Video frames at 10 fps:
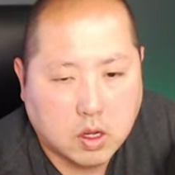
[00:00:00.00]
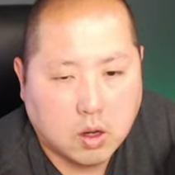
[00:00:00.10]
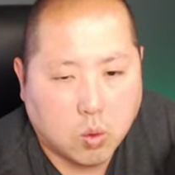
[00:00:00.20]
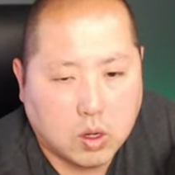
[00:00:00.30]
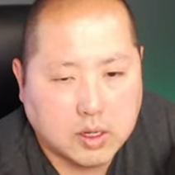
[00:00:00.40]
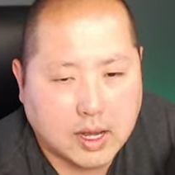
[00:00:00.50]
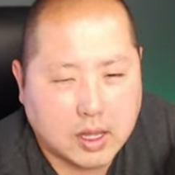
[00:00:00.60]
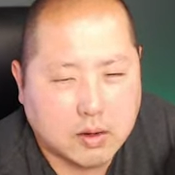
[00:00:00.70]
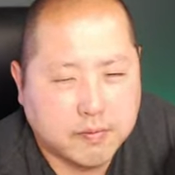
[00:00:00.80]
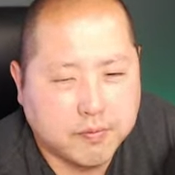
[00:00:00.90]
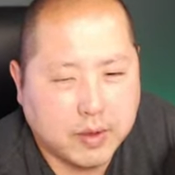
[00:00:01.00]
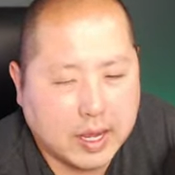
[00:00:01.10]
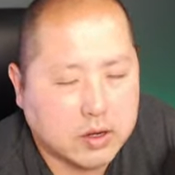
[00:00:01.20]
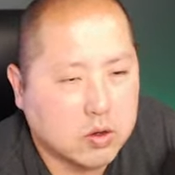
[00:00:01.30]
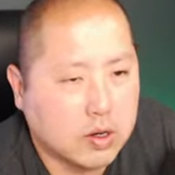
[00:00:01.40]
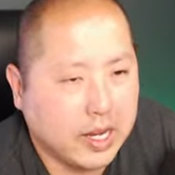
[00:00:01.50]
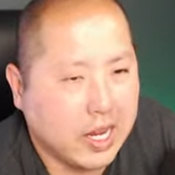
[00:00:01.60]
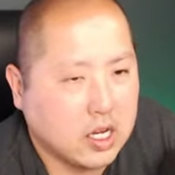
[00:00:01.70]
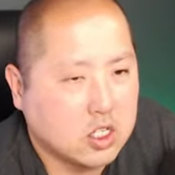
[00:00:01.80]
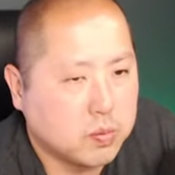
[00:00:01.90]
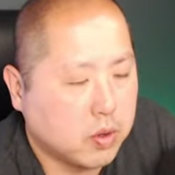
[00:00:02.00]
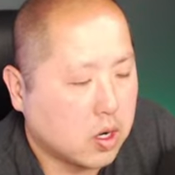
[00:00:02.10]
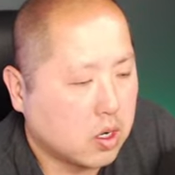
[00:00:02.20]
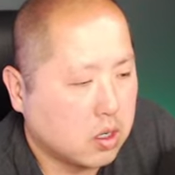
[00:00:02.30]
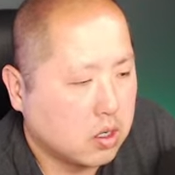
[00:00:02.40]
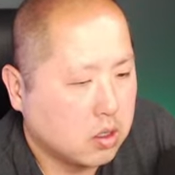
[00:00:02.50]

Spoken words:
$1 bet or HBAR?